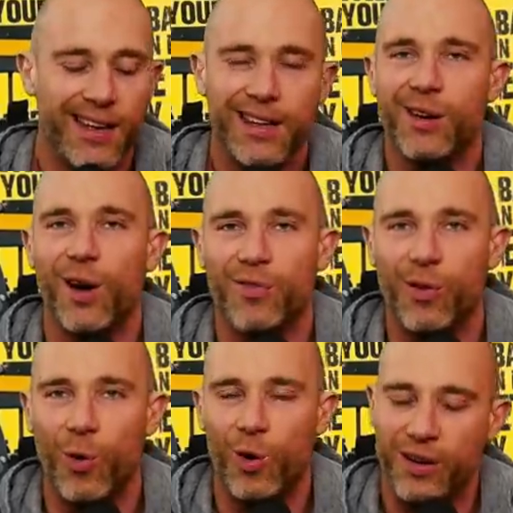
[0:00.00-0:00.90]
You can go for a
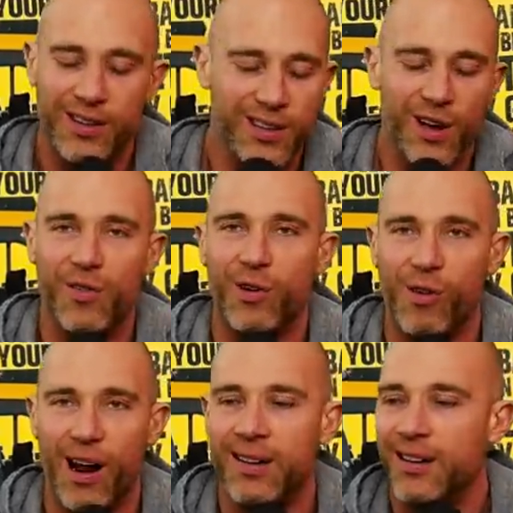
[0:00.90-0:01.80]
walk, you can go for a
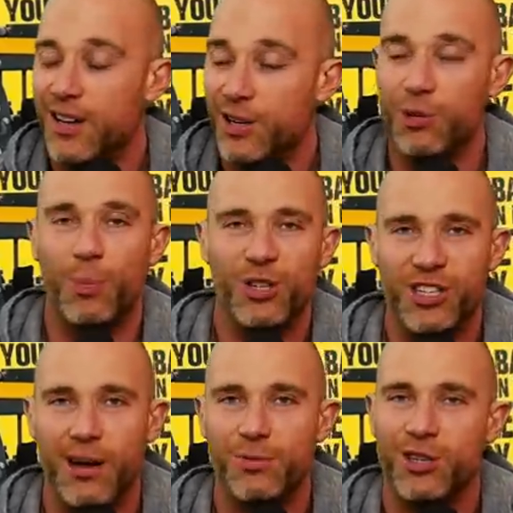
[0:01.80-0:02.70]
run, you can do the push
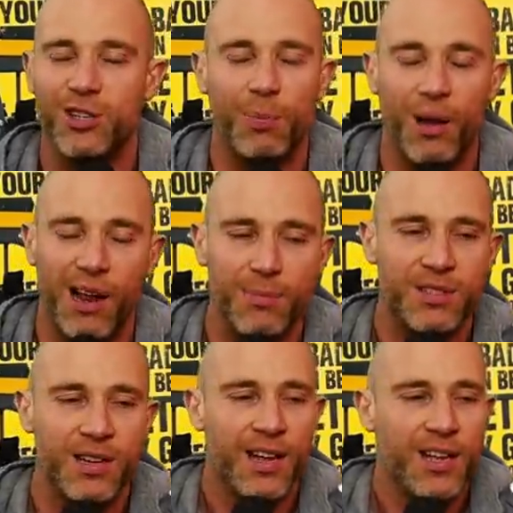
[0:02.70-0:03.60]
ups, you can do the pull ups,